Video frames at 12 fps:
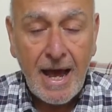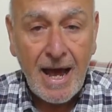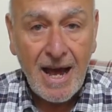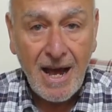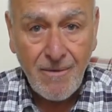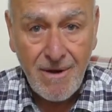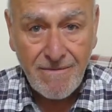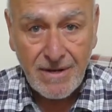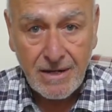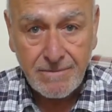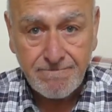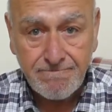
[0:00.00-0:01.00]

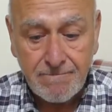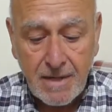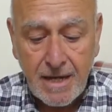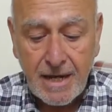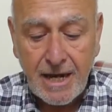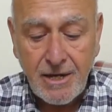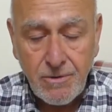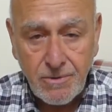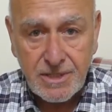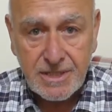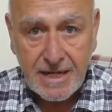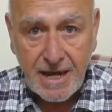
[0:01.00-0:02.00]
However, in order
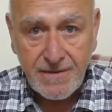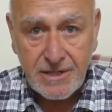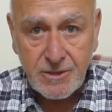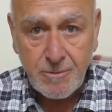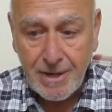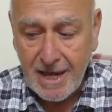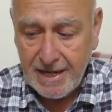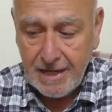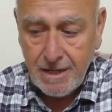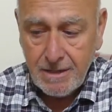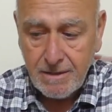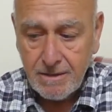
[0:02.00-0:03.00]
to get this to play
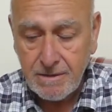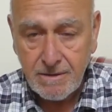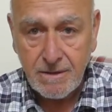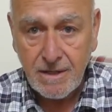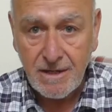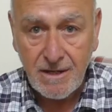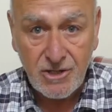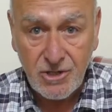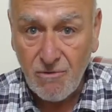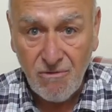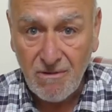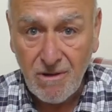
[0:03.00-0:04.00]
at
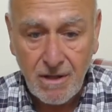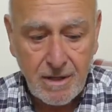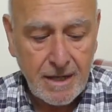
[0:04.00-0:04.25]
all,